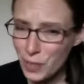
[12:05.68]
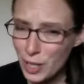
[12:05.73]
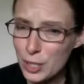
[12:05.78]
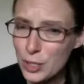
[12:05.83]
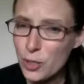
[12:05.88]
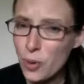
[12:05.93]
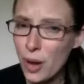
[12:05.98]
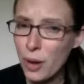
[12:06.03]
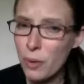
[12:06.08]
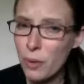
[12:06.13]

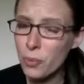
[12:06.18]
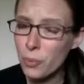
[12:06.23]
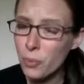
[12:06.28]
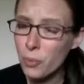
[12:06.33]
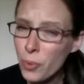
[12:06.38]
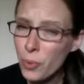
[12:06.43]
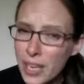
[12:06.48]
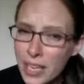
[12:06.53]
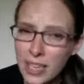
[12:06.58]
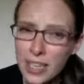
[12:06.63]
So I would
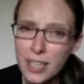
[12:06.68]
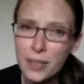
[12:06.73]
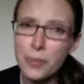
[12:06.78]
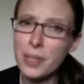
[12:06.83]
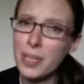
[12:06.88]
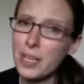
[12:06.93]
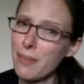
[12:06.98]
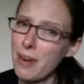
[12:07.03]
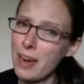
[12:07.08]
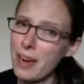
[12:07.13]
really,
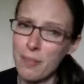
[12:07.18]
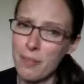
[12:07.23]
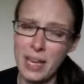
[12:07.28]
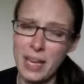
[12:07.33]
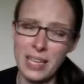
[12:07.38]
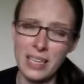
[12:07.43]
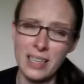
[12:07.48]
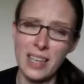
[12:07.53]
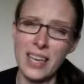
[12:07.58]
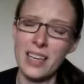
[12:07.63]
really
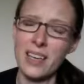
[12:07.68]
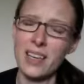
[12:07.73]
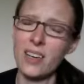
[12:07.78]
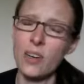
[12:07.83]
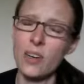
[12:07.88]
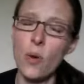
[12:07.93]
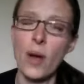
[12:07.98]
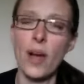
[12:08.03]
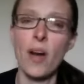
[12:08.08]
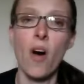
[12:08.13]
recommend like
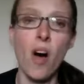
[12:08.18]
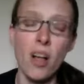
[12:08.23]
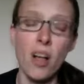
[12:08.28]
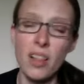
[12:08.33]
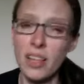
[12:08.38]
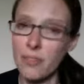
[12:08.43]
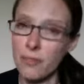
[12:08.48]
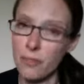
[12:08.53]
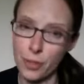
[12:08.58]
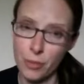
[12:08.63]
going all
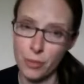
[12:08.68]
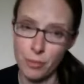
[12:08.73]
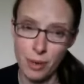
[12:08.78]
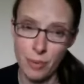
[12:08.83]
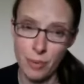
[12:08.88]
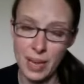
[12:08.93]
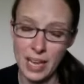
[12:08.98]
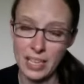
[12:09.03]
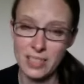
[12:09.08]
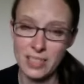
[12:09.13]
in for 3
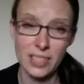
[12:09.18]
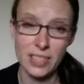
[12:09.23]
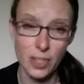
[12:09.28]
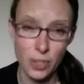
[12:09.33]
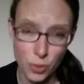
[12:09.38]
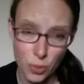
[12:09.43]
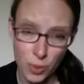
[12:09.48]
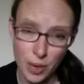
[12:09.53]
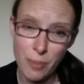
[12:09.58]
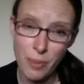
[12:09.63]
weeks, like the
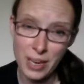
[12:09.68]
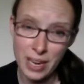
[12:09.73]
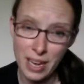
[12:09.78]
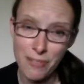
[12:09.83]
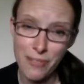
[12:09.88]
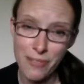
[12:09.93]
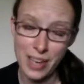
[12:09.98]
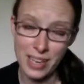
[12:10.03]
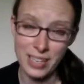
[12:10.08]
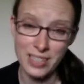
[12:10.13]

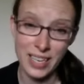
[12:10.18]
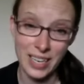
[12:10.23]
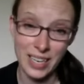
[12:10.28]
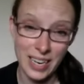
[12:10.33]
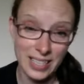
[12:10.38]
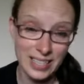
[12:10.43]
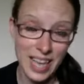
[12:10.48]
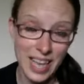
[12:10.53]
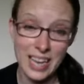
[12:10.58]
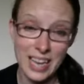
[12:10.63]
21-day fix, like
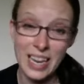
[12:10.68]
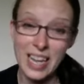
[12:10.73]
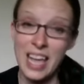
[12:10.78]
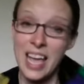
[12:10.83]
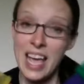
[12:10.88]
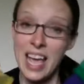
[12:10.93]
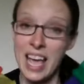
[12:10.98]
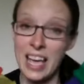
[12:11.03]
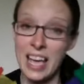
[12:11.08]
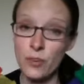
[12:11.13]
I said,
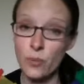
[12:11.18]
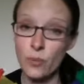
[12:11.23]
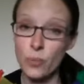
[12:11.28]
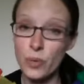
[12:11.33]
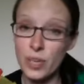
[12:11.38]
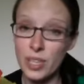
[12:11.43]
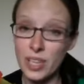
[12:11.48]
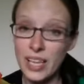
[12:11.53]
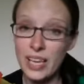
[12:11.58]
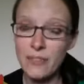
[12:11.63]
and
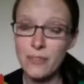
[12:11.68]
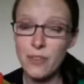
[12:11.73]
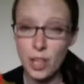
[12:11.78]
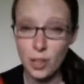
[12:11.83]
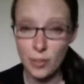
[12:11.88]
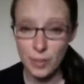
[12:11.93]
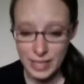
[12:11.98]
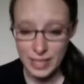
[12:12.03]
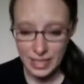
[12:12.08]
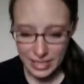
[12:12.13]
really
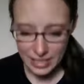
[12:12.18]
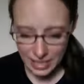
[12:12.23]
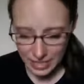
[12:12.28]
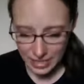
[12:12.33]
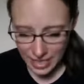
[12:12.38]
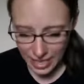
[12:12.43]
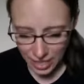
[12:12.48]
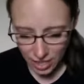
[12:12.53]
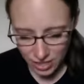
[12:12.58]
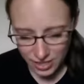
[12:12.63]
following these
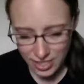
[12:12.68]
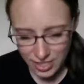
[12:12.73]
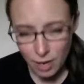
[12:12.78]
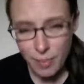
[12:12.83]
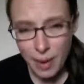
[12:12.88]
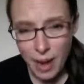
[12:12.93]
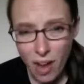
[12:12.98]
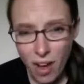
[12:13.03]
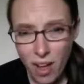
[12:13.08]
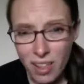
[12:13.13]
containers. Now
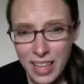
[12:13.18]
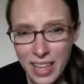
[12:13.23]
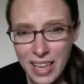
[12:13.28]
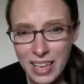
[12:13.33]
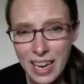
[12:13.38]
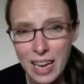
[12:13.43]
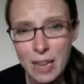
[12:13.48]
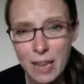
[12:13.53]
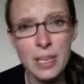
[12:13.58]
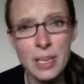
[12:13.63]
by all
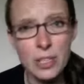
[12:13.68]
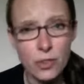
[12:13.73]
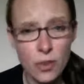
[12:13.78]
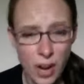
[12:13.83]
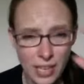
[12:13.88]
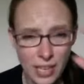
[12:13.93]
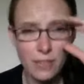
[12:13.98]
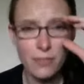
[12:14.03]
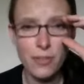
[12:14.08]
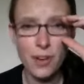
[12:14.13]
in, I mean
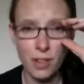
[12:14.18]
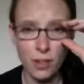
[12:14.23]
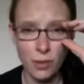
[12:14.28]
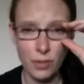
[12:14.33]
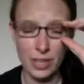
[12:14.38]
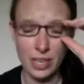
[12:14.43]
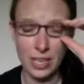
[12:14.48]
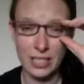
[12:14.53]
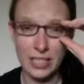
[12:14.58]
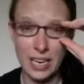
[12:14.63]
trying to follow
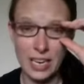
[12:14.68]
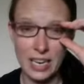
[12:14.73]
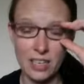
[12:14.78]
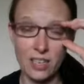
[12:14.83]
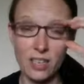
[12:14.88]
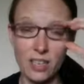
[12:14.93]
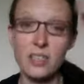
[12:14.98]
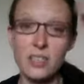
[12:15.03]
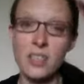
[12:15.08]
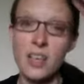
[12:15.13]
the
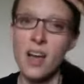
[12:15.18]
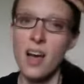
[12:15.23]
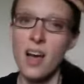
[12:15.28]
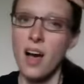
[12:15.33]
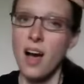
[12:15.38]
containers.